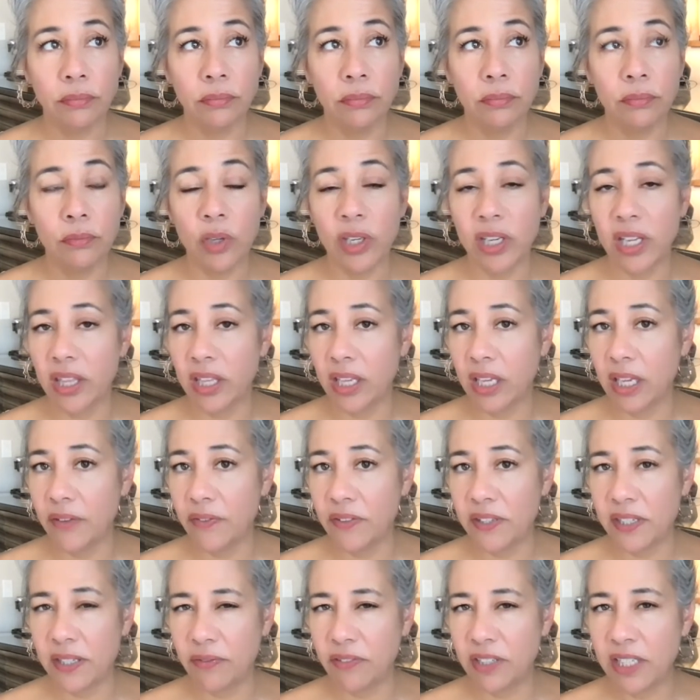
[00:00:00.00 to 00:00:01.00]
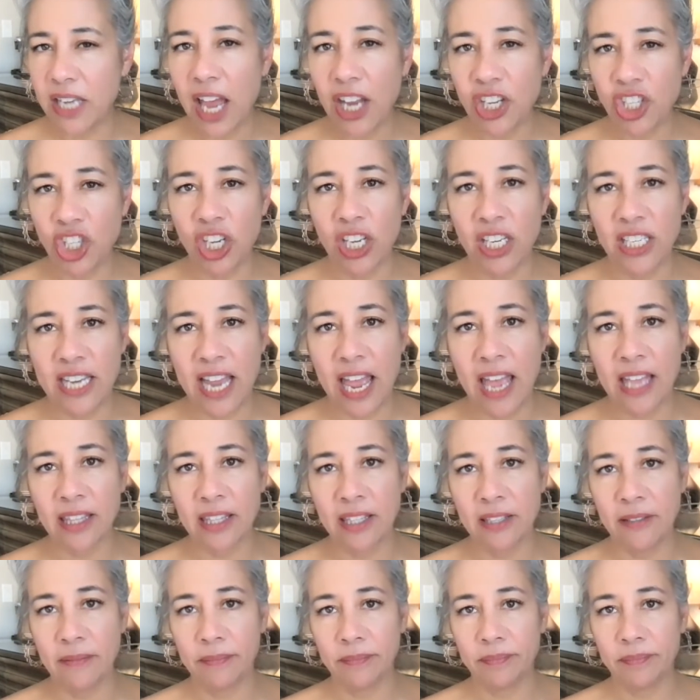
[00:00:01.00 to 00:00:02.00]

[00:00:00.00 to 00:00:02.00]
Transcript: one of the gifts of touching death